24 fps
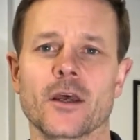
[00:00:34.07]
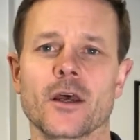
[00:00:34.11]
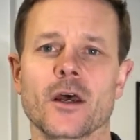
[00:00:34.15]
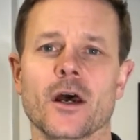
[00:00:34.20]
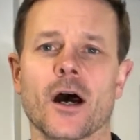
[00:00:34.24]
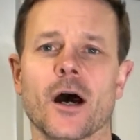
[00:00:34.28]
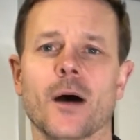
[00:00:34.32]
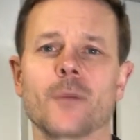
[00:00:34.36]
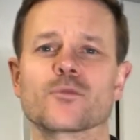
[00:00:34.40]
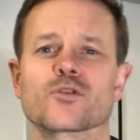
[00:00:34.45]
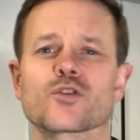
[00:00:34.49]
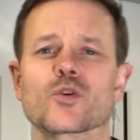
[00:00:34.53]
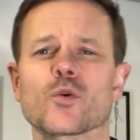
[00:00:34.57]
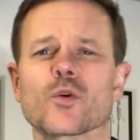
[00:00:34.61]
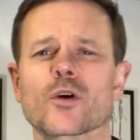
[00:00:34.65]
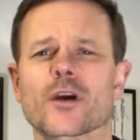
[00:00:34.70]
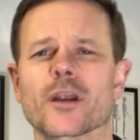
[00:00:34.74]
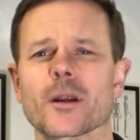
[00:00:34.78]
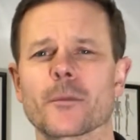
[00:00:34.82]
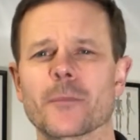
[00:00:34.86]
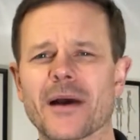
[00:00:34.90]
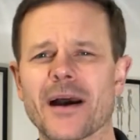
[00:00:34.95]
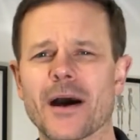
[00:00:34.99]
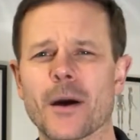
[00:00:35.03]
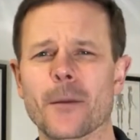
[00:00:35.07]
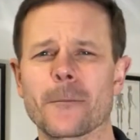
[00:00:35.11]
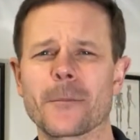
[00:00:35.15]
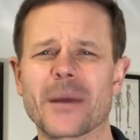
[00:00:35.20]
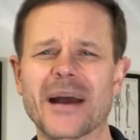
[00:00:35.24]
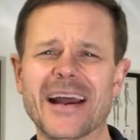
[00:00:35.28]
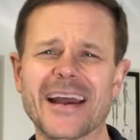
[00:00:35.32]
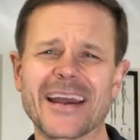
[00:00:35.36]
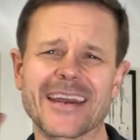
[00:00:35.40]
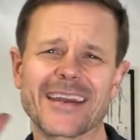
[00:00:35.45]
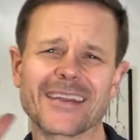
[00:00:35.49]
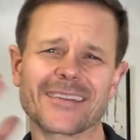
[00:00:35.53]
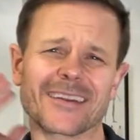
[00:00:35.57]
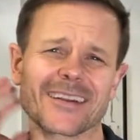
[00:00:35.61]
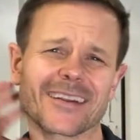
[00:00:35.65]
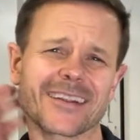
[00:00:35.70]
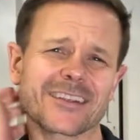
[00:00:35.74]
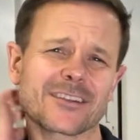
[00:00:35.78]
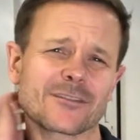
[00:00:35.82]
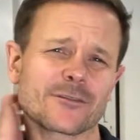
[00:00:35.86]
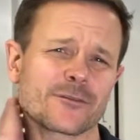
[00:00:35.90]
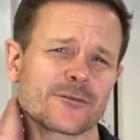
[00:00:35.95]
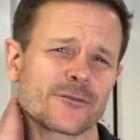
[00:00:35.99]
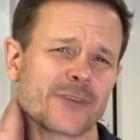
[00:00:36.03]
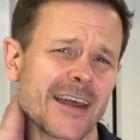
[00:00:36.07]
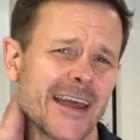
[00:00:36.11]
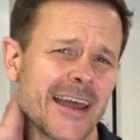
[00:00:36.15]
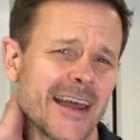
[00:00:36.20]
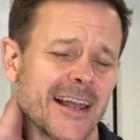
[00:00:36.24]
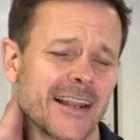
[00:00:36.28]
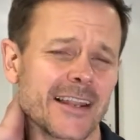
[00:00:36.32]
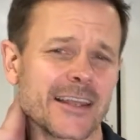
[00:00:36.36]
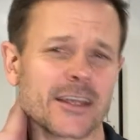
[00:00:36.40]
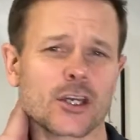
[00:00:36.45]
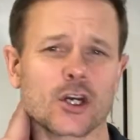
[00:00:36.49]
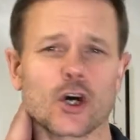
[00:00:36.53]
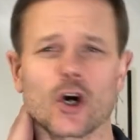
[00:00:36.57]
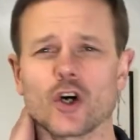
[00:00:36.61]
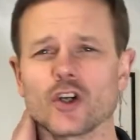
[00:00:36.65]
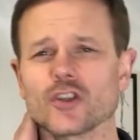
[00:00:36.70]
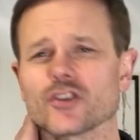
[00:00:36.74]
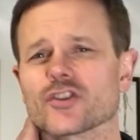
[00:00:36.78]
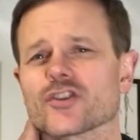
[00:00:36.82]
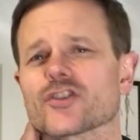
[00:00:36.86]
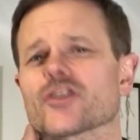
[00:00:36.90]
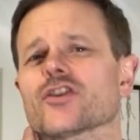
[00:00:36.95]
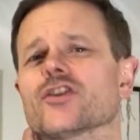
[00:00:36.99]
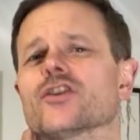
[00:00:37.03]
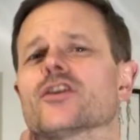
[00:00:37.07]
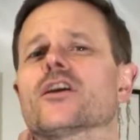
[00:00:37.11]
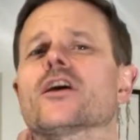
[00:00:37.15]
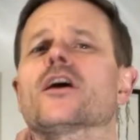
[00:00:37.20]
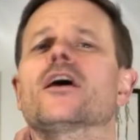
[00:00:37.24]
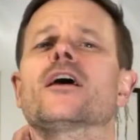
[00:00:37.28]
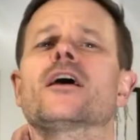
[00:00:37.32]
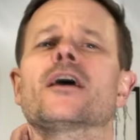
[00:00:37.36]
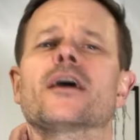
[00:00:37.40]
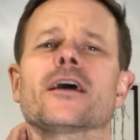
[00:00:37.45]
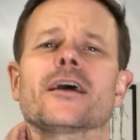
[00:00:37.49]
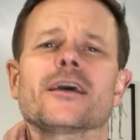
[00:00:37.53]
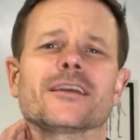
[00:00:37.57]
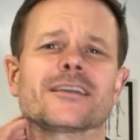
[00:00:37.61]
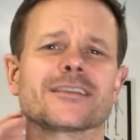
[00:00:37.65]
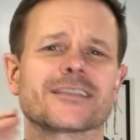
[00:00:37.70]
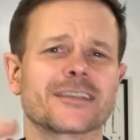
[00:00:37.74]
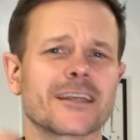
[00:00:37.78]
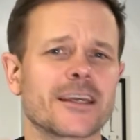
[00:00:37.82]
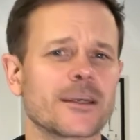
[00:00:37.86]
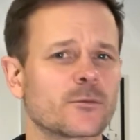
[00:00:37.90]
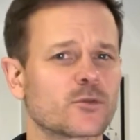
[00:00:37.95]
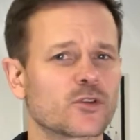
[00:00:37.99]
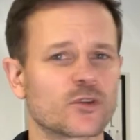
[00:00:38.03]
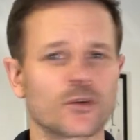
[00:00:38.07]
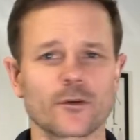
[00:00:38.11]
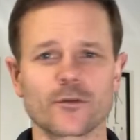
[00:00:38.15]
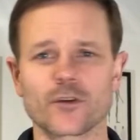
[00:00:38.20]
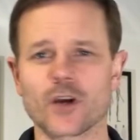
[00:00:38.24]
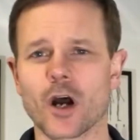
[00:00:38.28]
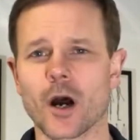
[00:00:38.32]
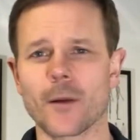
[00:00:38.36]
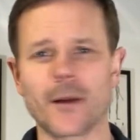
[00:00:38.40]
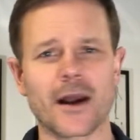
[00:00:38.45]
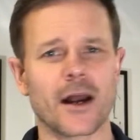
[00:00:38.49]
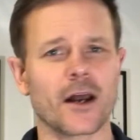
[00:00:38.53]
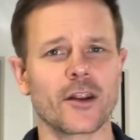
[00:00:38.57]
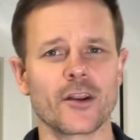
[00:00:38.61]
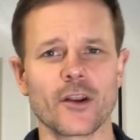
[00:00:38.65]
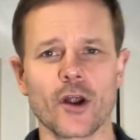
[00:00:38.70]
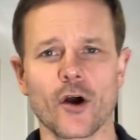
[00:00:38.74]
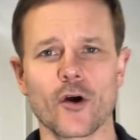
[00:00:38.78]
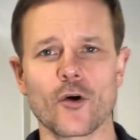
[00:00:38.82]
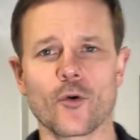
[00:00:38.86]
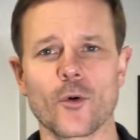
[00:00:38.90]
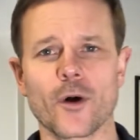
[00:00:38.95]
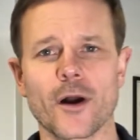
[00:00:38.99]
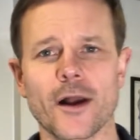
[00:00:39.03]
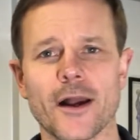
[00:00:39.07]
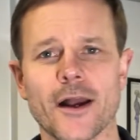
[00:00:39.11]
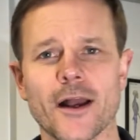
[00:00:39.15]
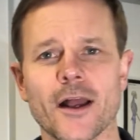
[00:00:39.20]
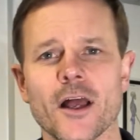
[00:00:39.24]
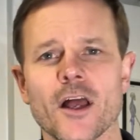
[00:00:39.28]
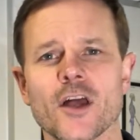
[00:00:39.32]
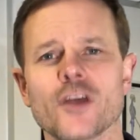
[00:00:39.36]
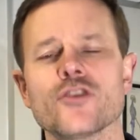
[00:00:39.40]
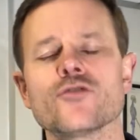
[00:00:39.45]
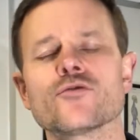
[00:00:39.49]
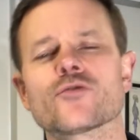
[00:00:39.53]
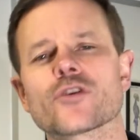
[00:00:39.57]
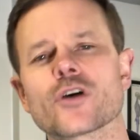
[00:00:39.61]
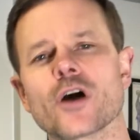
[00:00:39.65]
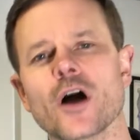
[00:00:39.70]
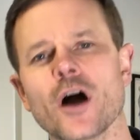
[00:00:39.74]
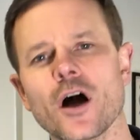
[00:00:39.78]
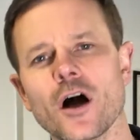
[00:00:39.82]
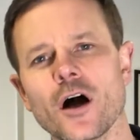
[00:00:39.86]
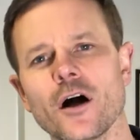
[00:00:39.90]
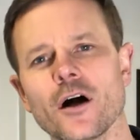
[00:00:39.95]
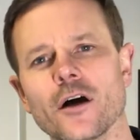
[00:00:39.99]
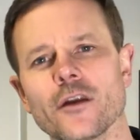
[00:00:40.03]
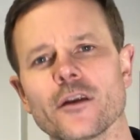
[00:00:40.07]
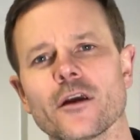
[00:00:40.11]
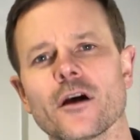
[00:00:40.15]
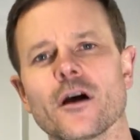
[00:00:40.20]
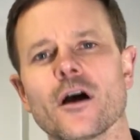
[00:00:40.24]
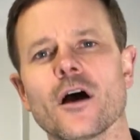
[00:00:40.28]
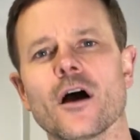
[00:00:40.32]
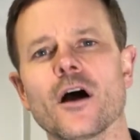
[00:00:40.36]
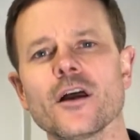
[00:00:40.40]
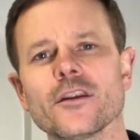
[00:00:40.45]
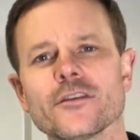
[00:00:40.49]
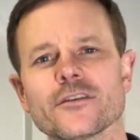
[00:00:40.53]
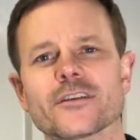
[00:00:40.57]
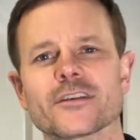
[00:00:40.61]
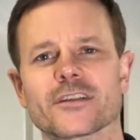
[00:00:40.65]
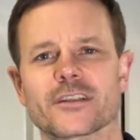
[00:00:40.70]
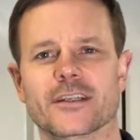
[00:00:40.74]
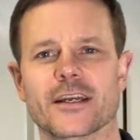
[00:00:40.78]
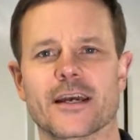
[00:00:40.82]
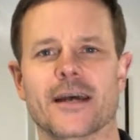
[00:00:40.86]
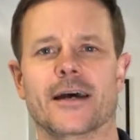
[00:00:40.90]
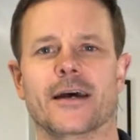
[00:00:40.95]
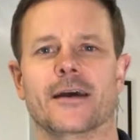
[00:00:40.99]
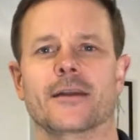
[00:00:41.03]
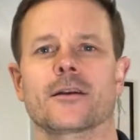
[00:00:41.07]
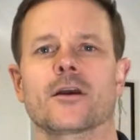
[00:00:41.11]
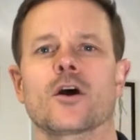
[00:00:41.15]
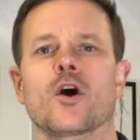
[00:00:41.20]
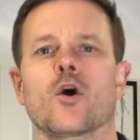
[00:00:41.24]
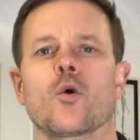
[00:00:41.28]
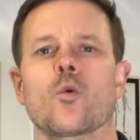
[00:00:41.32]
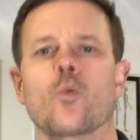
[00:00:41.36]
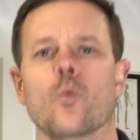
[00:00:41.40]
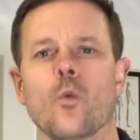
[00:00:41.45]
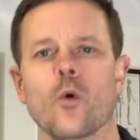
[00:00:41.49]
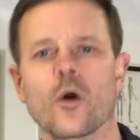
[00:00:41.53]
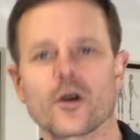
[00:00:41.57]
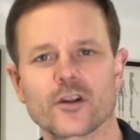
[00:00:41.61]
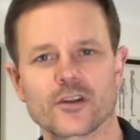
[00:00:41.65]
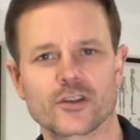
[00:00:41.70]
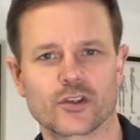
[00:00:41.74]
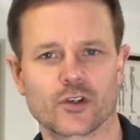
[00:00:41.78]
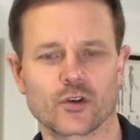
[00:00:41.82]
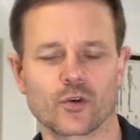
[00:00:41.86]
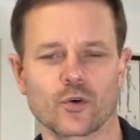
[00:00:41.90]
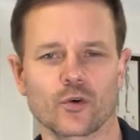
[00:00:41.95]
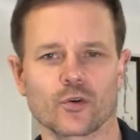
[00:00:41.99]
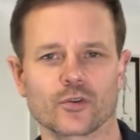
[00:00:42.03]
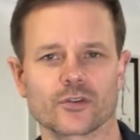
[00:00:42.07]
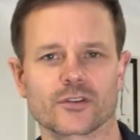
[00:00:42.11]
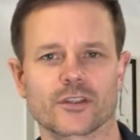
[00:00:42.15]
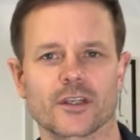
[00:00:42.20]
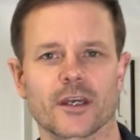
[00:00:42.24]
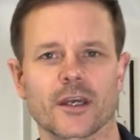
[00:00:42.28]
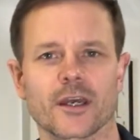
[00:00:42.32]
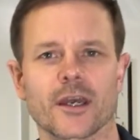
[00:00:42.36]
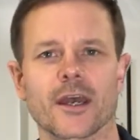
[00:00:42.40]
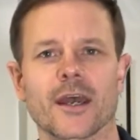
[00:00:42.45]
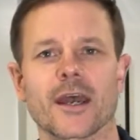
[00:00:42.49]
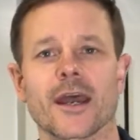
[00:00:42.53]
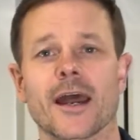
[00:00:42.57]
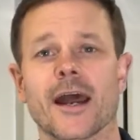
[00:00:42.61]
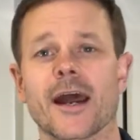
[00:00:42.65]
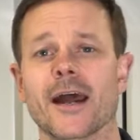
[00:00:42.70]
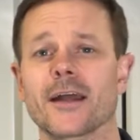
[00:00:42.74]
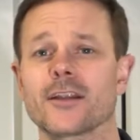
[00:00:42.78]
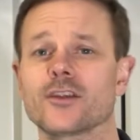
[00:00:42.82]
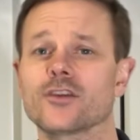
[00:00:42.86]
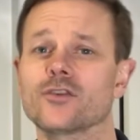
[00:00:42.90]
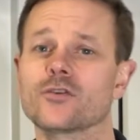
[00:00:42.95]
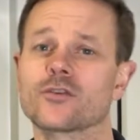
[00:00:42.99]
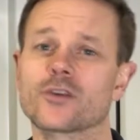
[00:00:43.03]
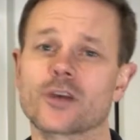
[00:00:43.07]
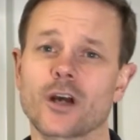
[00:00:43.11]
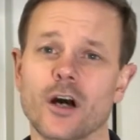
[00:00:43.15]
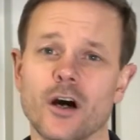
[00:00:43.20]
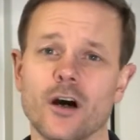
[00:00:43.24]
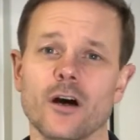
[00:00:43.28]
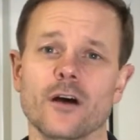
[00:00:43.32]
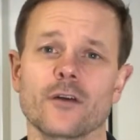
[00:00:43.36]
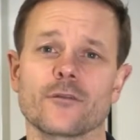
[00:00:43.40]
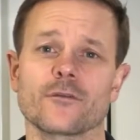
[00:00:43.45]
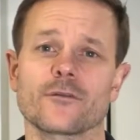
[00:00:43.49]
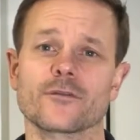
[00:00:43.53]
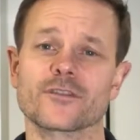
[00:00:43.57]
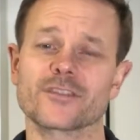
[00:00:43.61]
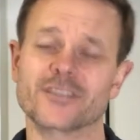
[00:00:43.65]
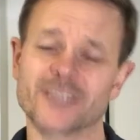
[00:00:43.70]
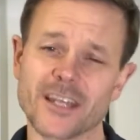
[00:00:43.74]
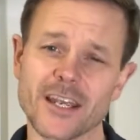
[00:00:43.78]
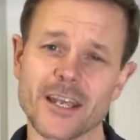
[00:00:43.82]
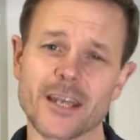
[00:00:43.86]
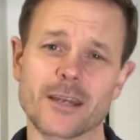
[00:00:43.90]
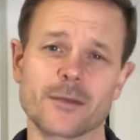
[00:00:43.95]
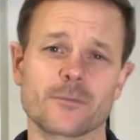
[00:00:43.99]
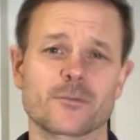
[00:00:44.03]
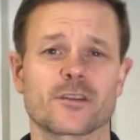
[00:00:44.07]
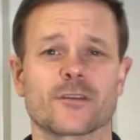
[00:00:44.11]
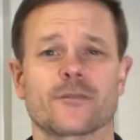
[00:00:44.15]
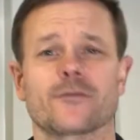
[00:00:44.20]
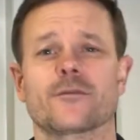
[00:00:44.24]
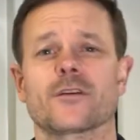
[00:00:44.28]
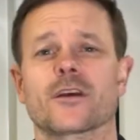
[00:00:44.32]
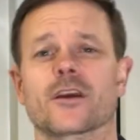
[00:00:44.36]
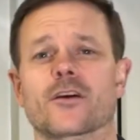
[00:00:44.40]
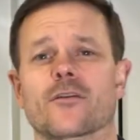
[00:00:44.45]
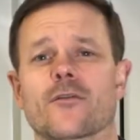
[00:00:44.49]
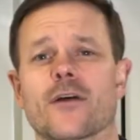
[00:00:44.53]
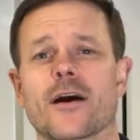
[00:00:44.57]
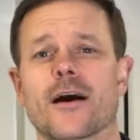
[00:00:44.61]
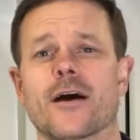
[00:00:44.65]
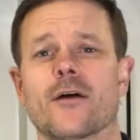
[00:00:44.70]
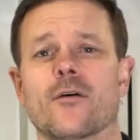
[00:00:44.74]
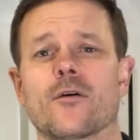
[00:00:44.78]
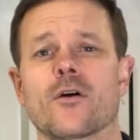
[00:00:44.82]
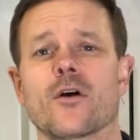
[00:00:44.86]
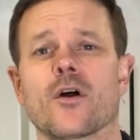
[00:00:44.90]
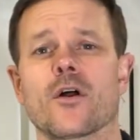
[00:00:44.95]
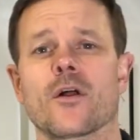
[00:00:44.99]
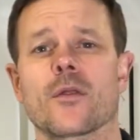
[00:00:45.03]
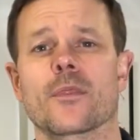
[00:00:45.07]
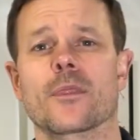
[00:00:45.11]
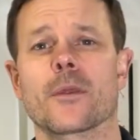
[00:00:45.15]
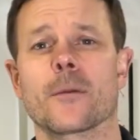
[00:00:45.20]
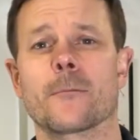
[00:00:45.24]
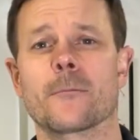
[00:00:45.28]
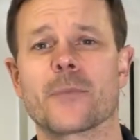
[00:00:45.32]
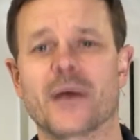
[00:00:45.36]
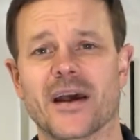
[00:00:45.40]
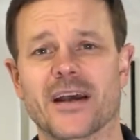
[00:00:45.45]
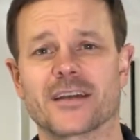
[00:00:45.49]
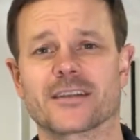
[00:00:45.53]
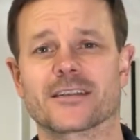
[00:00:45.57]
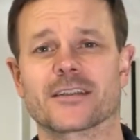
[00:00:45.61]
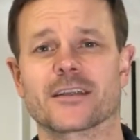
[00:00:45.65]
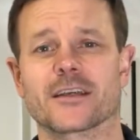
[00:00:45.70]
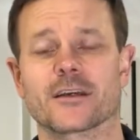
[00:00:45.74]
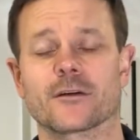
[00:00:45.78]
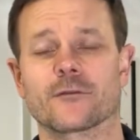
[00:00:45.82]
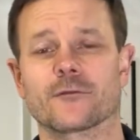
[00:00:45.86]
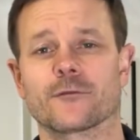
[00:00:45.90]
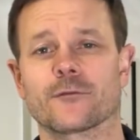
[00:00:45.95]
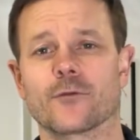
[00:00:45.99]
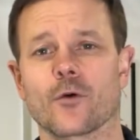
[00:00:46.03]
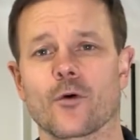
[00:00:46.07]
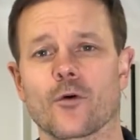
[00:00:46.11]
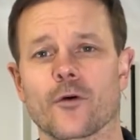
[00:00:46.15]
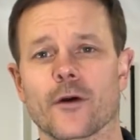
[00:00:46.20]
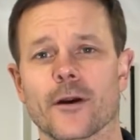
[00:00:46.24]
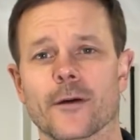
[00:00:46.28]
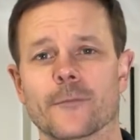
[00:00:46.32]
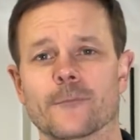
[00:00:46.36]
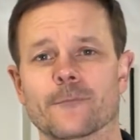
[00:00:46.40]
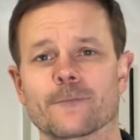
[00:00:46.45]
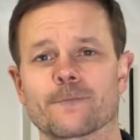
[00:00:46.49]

I'm talking about pain that is fairly constant. It seems to have come out of nowhere. You can't understand what has caused it, and you can't seem to figure out the best thing for it.